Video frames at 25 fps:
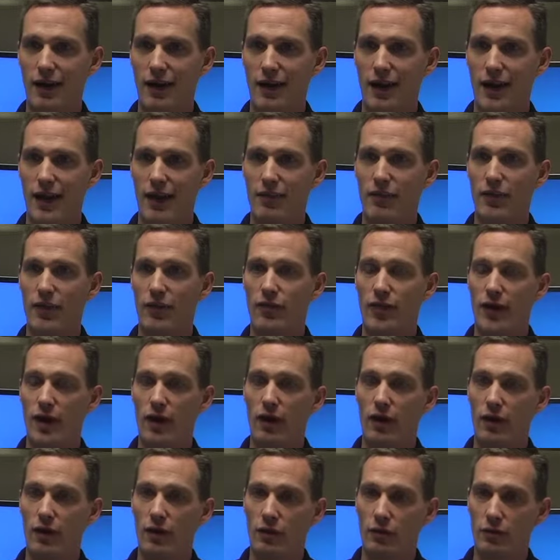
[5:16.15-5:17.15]
And that they
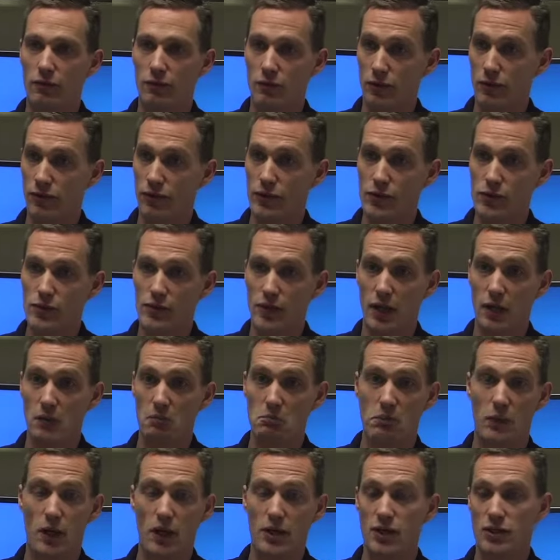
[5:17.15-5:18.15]
are
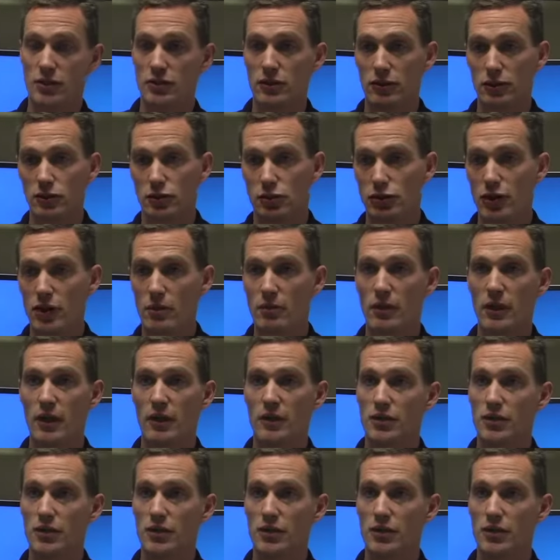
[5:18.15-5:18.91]
refusing additional treatment,